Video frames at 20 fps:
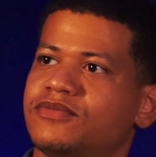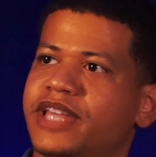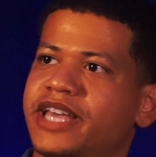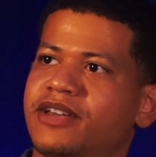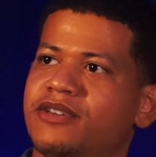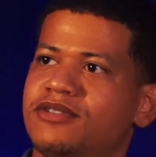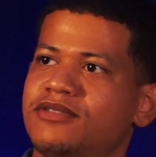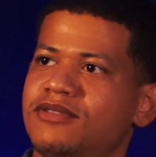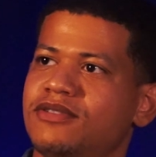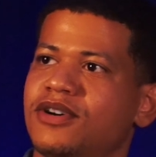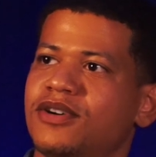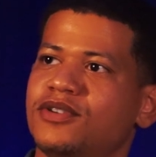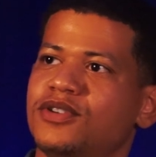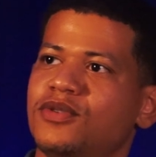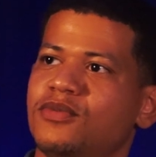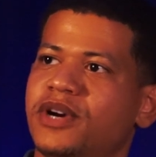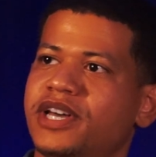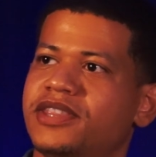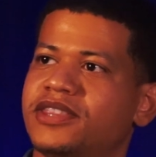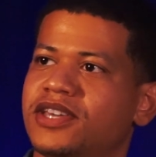Damn, you know,
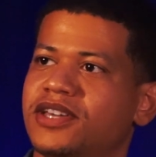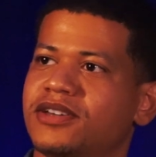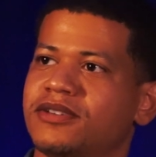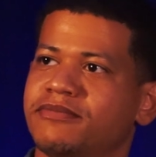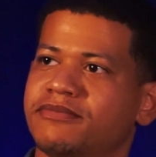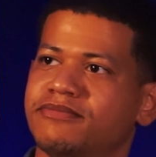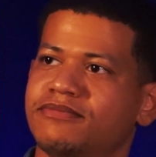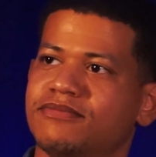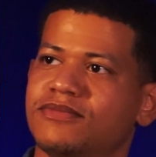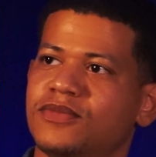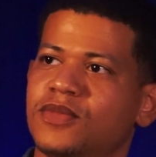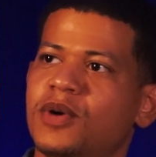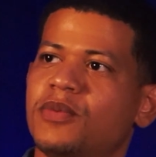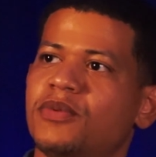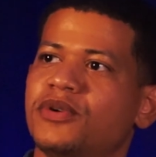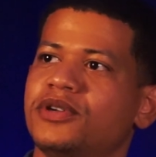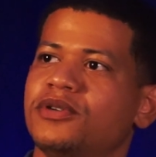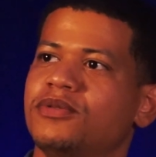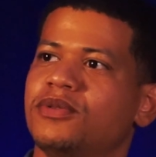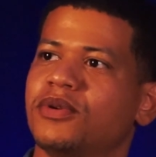you went there. What were
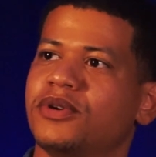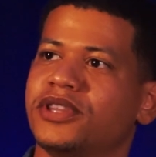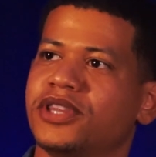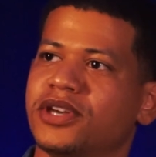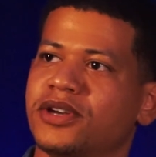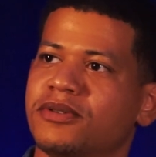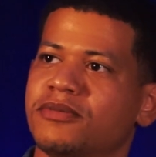you doing there?